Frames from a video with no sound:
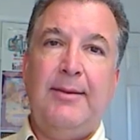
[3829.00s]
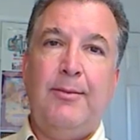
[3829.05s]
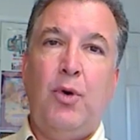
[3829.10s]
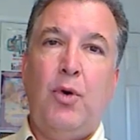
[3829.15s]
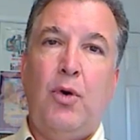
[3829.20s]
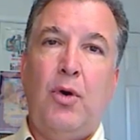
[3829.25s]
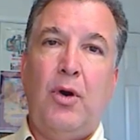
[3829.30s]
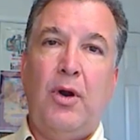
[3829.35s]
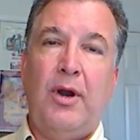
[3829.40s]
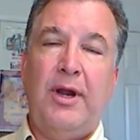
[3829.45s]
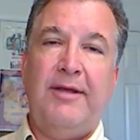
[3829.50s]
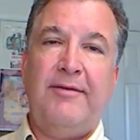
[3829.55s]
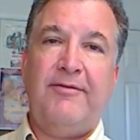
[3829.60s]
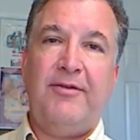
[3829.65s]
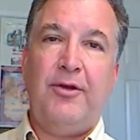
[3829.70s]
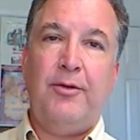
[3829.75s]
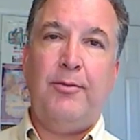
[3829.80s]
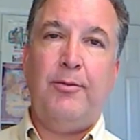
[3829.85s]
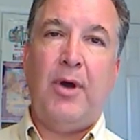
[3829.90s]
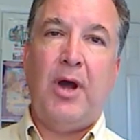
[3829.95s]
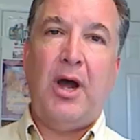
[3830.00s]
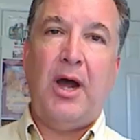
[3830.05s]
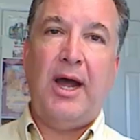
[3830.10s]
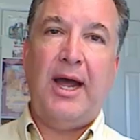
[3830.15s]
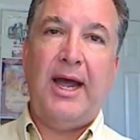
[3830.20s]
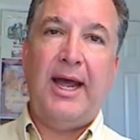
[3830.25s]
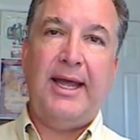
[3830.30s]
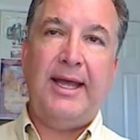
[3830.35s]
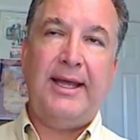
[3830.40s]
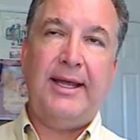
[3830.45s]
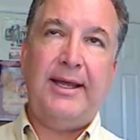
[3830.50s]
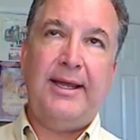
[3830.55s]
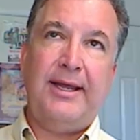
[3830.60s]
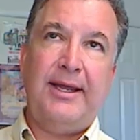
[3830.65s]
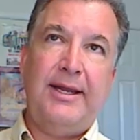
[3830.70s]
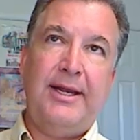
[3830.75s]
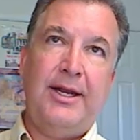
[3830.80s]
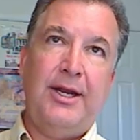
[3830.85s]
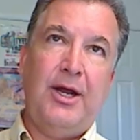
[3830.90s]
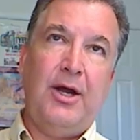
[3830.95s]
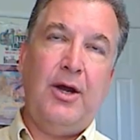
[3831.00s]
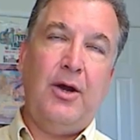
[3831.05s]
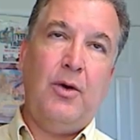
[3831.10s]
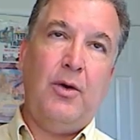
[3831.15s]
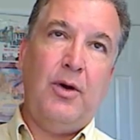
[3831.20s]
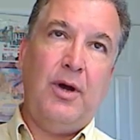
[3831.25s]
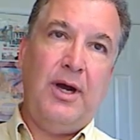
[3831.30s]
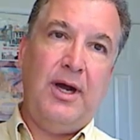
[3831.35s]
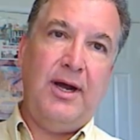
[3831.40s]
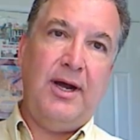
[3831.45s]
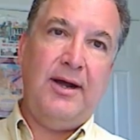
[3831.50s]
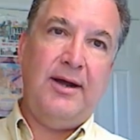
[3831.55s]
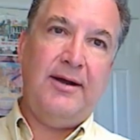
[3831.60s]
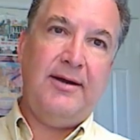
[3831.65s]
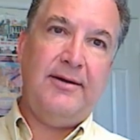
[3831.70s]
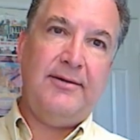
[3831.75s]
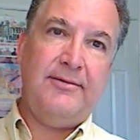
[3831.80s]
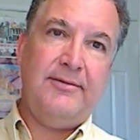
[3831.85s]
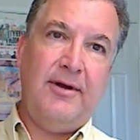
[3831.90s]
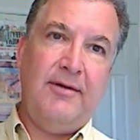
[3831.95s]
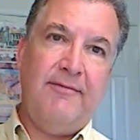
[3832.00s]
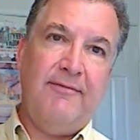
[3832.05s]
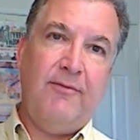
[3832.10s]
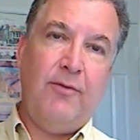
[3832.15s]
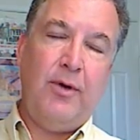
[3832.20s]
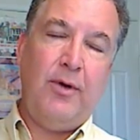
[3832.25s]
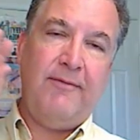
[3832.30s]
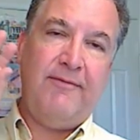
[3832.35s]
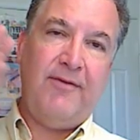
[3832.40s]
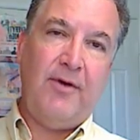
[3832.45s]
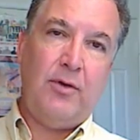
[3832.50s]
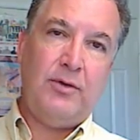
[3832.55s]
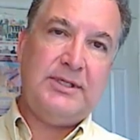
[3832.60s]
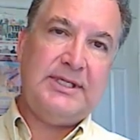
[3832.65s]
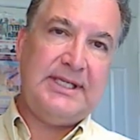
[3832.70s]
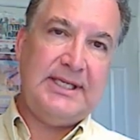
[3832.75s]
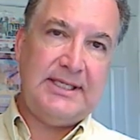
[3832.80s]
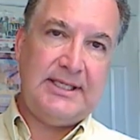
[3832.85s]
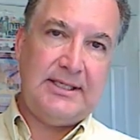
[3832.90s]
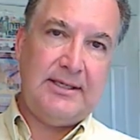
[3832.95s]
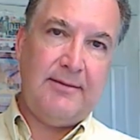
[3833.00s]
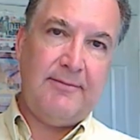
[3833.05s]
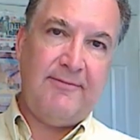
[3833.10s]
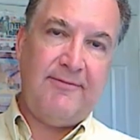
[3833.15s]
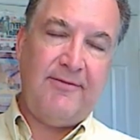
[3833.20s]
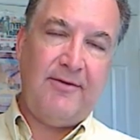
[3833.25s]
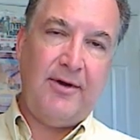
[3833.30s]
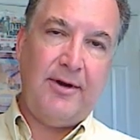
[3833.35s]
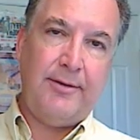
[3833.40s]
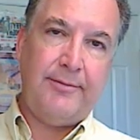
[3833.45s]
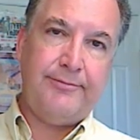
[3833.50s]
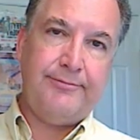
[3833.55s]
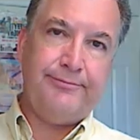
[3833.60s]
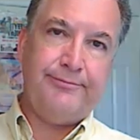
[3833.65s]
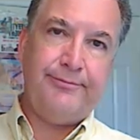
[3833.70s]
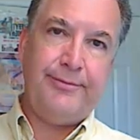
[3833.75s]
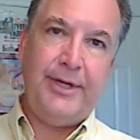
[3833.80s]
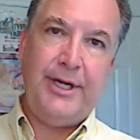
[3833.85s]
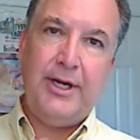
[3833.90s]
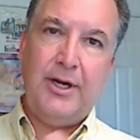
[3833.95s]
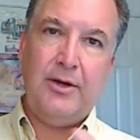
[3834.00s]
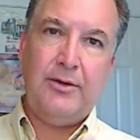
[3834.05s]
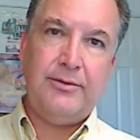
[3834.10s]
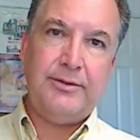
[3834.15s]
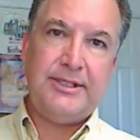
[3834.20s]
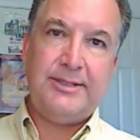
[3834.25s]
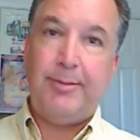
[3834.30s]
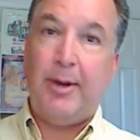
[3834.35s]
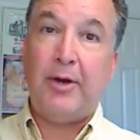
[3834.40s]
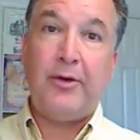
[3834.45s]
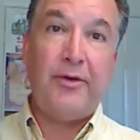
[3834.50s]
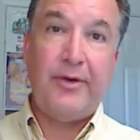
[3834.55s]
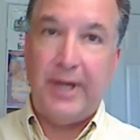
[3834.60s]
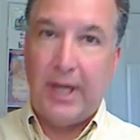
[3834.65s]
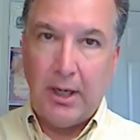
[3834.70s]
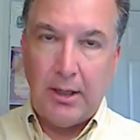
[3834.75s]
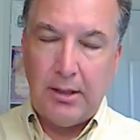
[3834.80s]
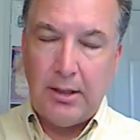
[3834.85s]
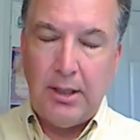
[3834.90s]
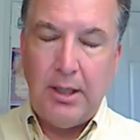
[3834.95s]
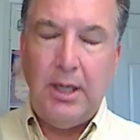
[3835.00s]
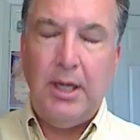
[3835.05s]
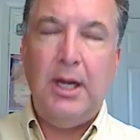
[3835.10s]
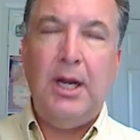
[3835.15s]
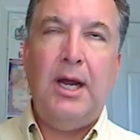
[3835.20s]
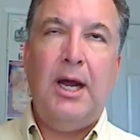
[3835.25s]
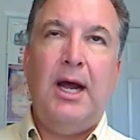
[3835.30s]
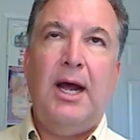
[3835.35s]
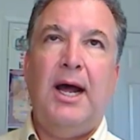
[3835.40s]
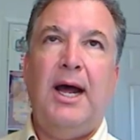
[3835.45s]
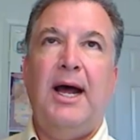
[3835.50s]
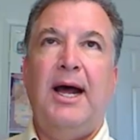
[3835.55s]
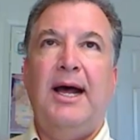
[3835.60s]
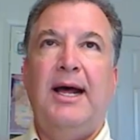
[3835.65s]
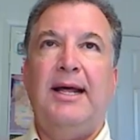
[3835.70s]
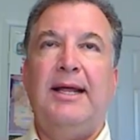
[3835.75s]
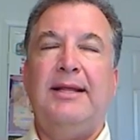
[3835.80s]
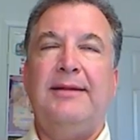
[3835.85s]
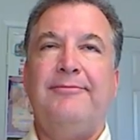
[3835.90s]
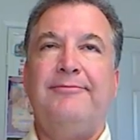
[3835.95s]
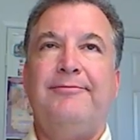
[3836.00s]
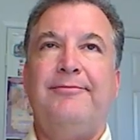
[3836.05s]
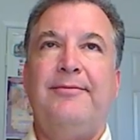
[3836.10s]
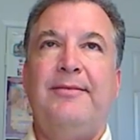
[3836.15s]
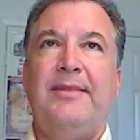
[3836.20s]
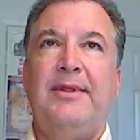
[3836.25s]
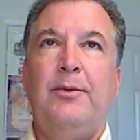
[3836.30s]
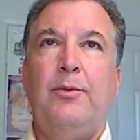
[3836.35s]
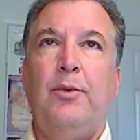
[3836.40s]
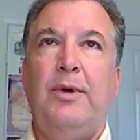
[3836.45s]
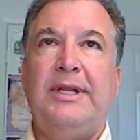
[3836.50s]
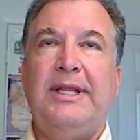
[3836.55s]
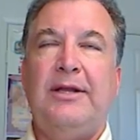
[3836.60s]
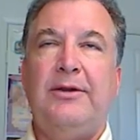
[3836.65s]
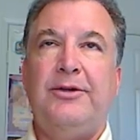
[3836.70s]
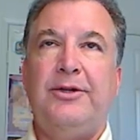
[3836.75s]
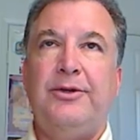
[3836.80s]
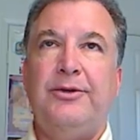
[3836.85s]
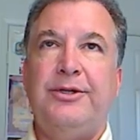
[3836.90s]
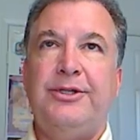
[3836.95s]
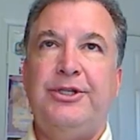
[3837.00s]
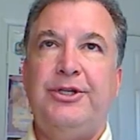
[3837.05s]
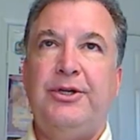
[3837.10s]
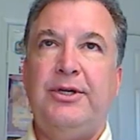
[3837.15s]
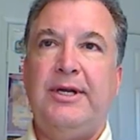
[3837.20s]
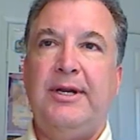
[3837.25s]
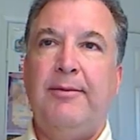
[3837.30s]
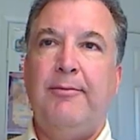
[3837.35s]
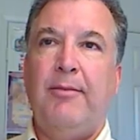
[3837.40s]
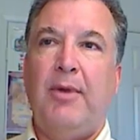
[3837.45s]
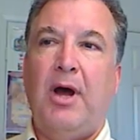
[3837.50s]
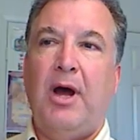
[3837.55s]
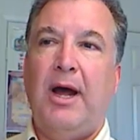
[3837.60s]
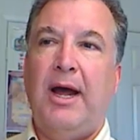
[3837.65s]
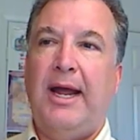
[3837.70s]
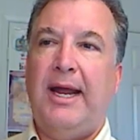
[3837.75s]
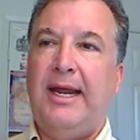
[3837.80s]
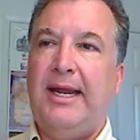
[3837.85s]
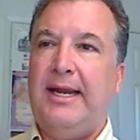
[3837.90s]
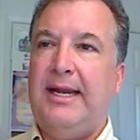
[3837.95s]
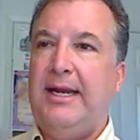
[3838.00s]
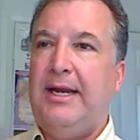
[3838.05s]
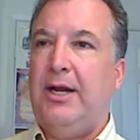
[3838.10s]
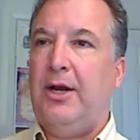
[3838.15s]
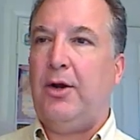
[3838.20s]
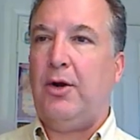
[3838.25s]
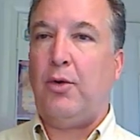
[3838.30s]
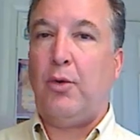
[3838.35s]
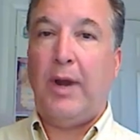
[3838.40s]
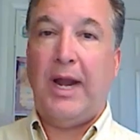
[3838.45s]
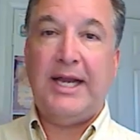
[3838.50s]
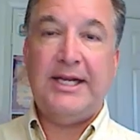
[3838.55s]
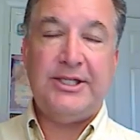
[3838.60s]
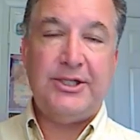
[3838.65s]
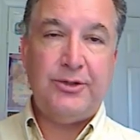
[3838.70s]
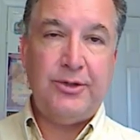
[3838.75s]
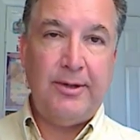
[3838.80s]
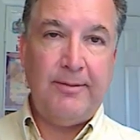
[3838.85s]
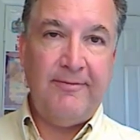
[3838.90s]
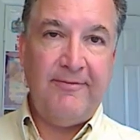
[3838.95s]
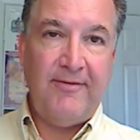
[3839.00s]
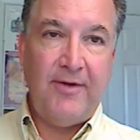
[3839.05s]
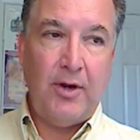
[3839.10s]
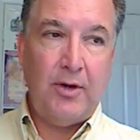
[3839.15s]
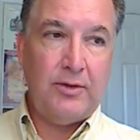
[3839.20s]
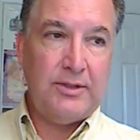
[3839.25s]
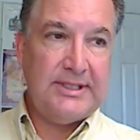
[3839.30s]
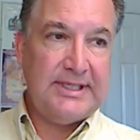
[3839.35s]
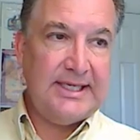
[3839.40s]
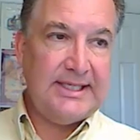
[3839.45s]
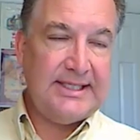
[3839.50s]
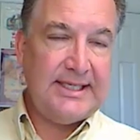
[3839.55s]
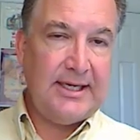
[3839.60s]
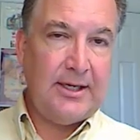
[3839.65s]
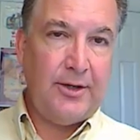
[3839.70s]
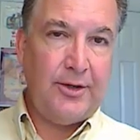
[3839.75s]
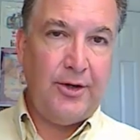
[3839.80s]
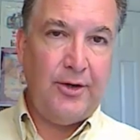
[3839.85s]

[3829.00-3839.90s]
Anymore, if you buy, a VoIP phone system from, Spectratel, what they'll do is you can buy, Grandstream phones that